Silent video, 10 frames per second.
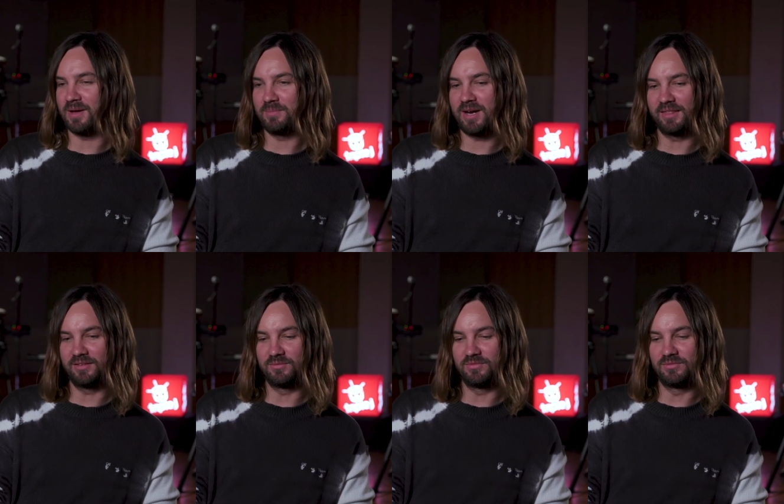part
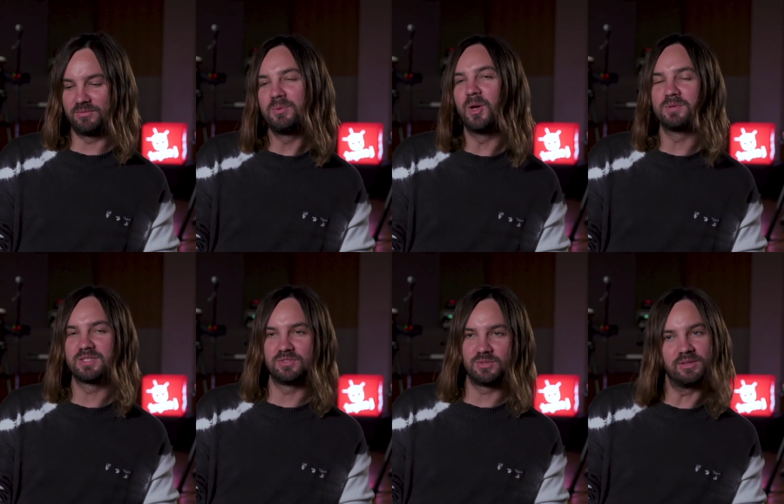of the purpose
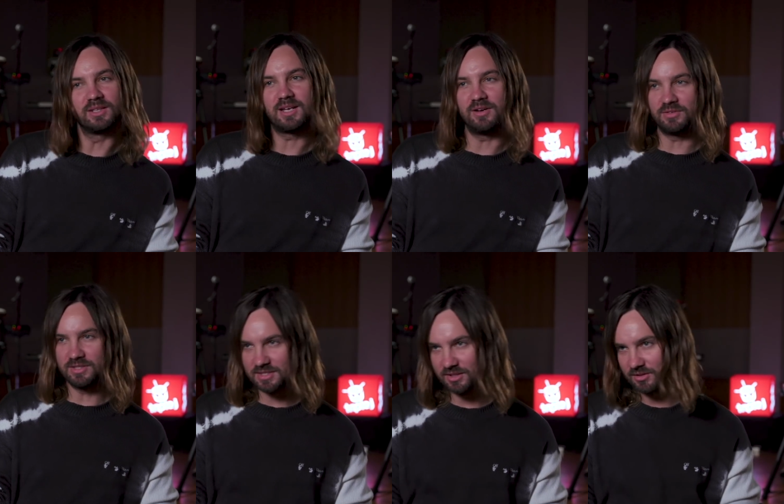of doing a cover
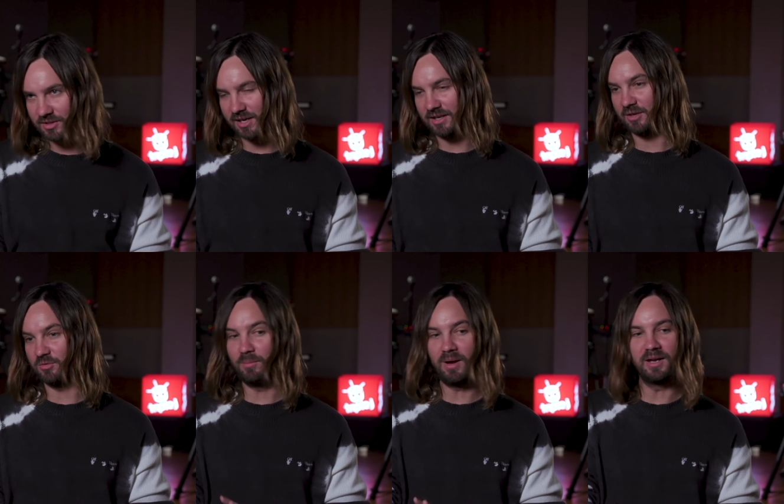is that you kind of like
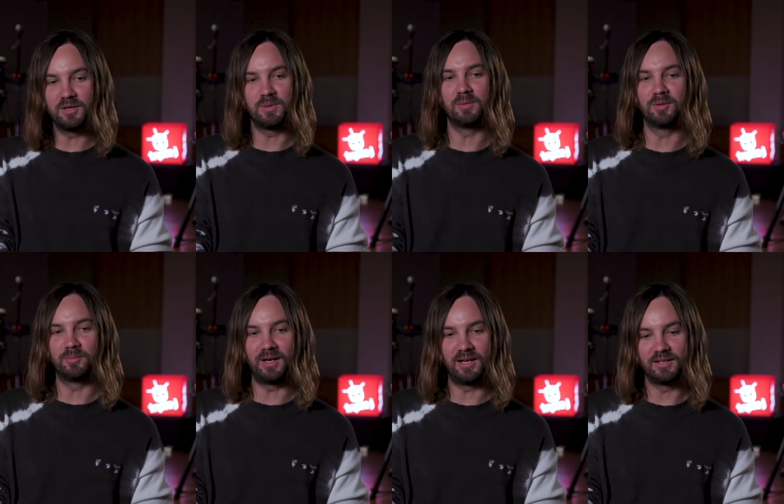remind people
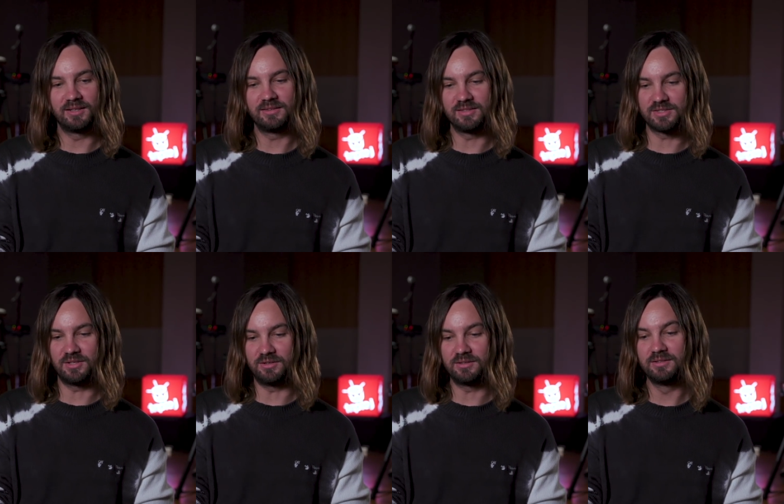about the
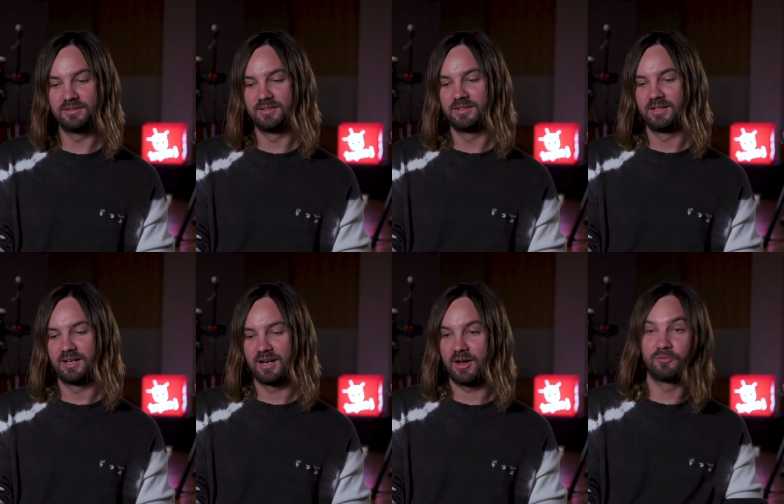song.
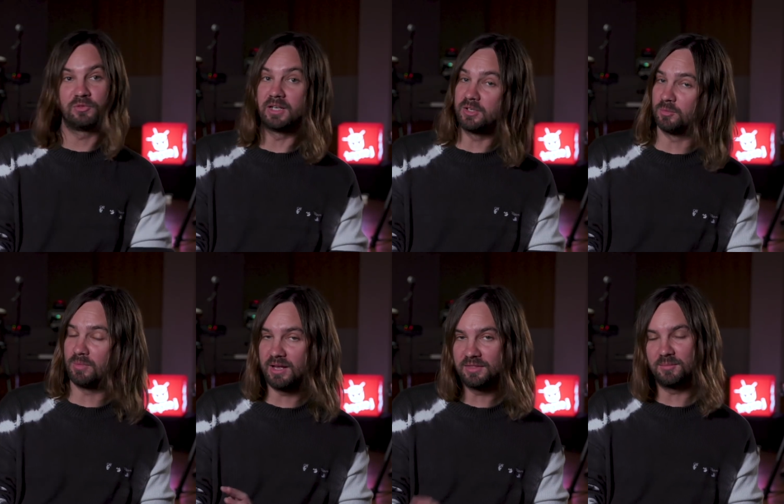Hopefully you
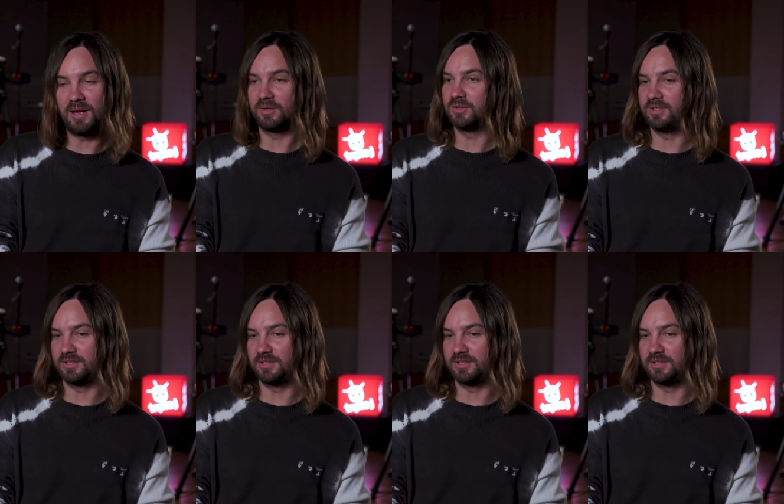remind them how good it